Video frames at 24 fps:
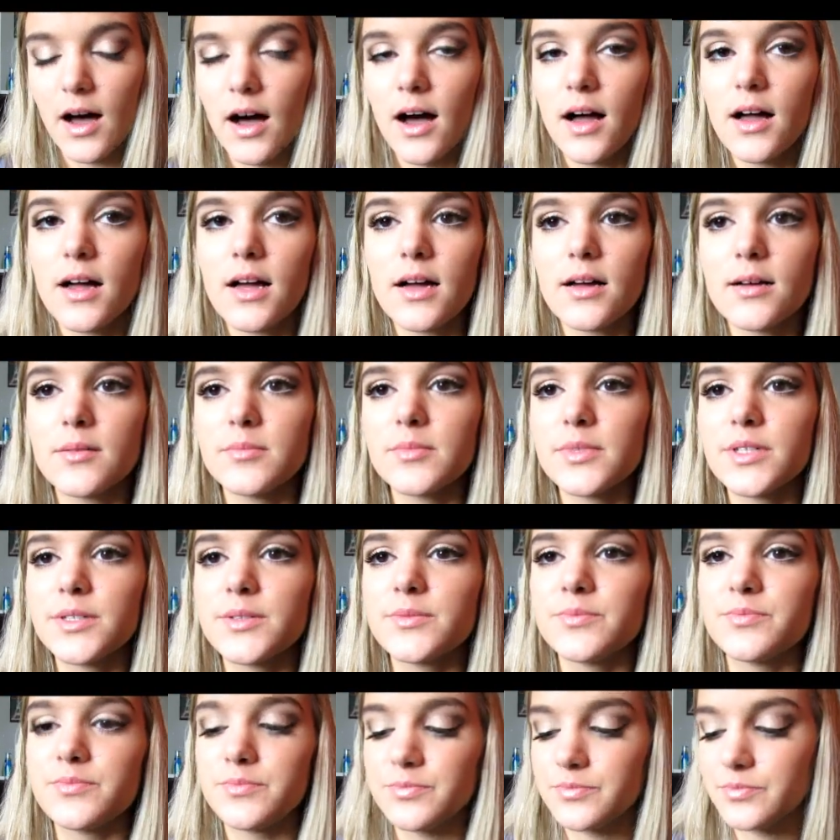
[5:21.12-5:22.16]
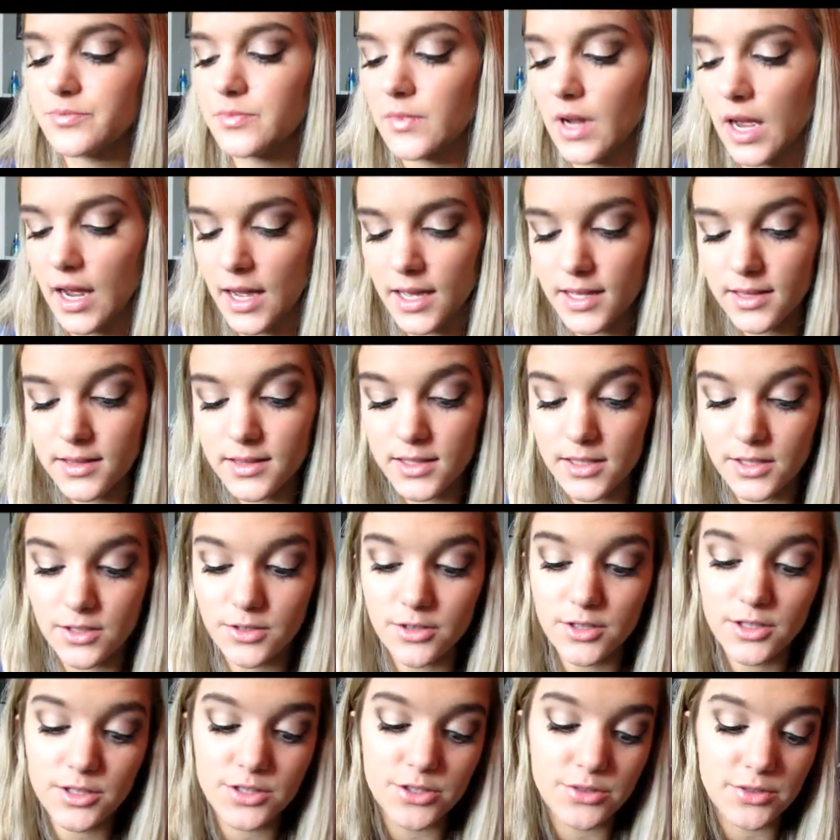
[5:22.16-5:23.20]
Um, I
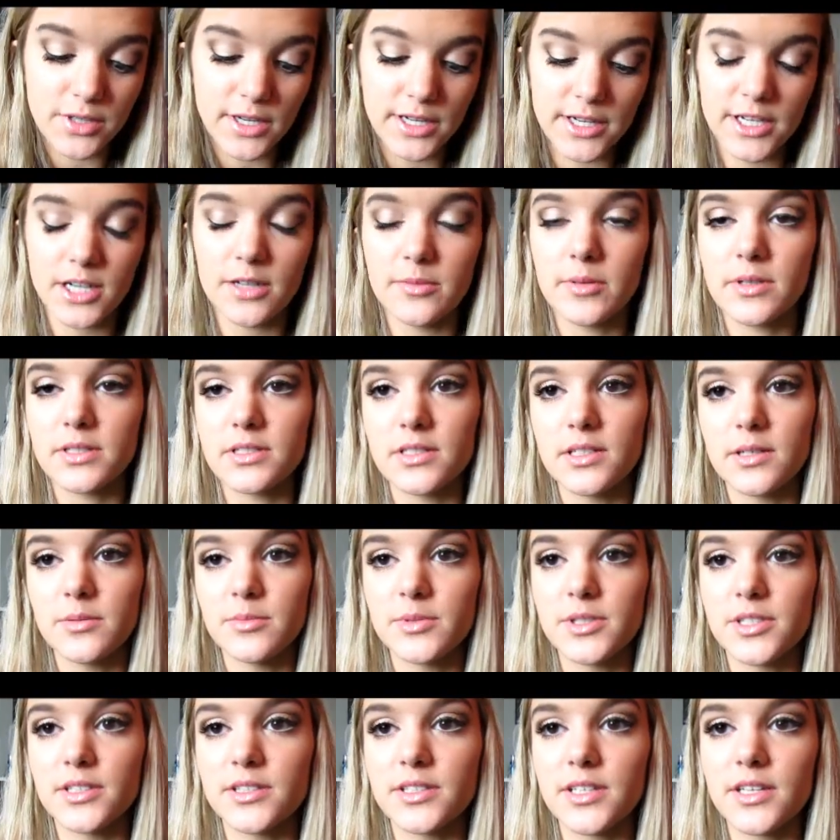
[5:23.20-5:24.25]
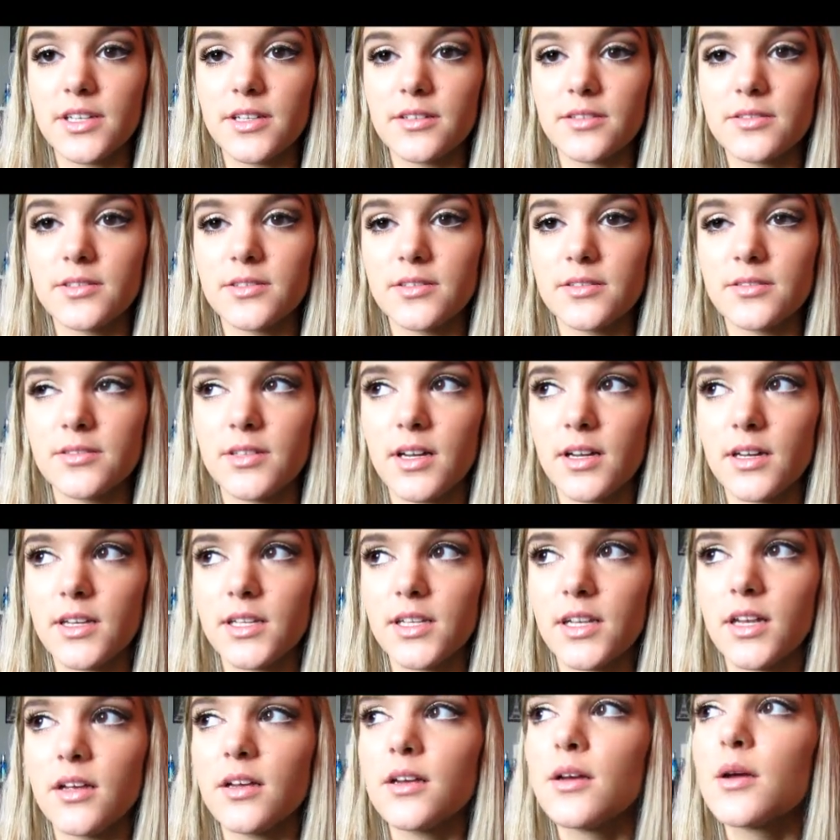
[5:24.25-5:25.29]
literally do not care about celebrities, like, not
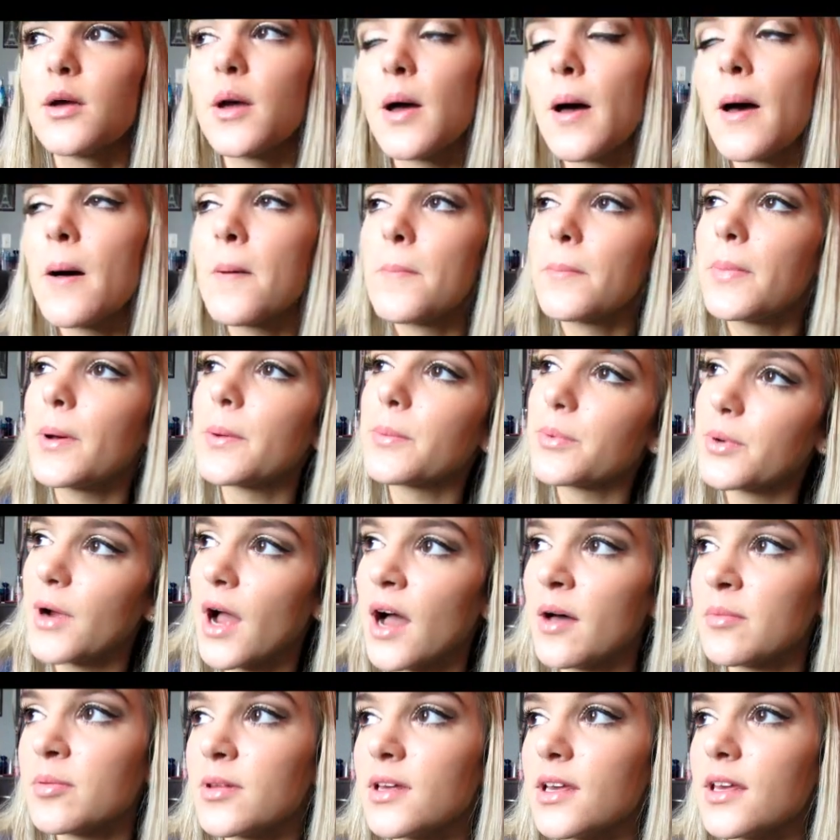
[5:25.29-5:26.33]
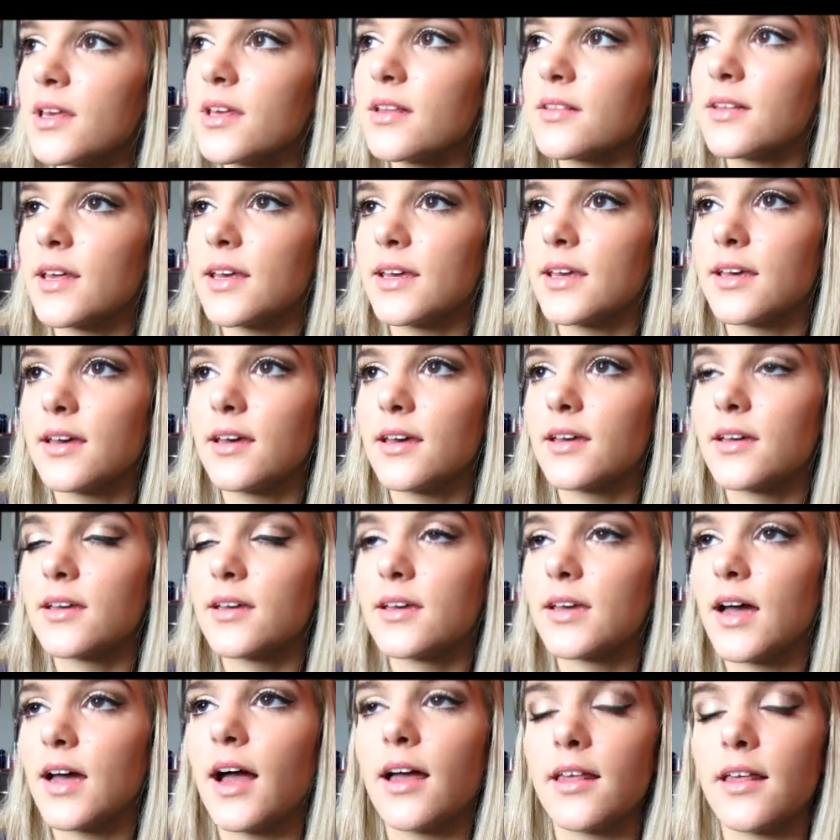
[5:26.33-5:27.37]
kidding, but probably like
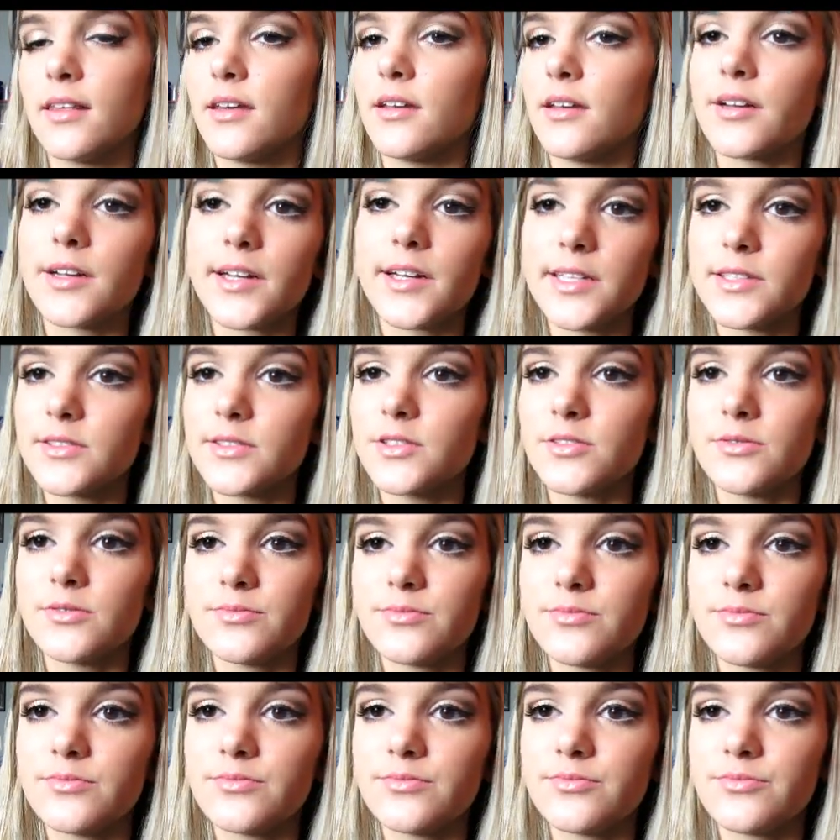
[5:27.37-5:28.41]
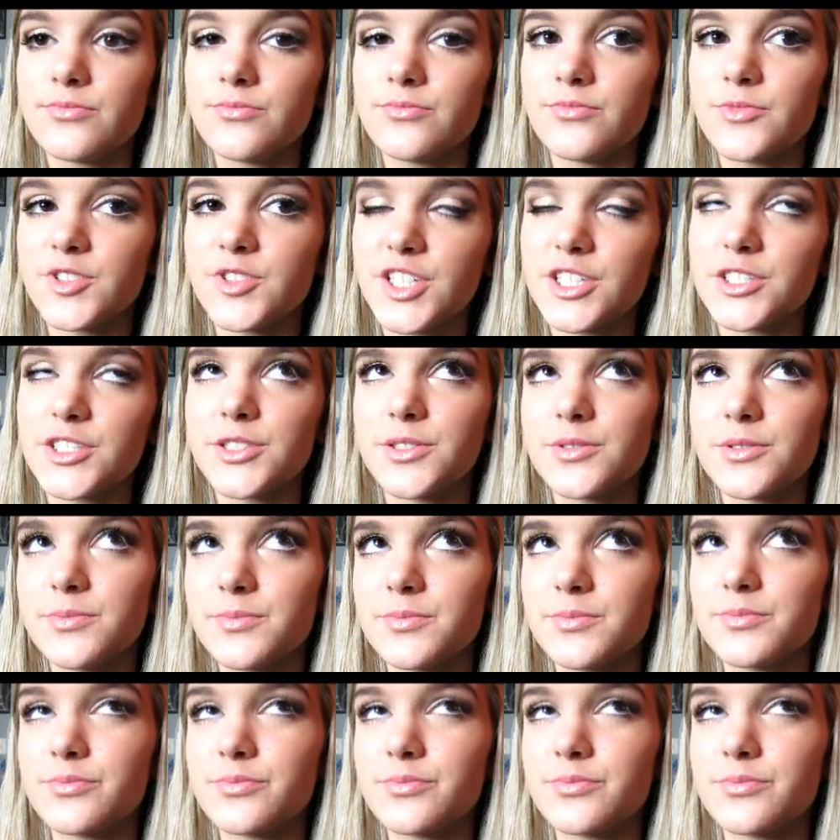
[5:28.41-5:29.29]
Kylie or Kendall Jenner.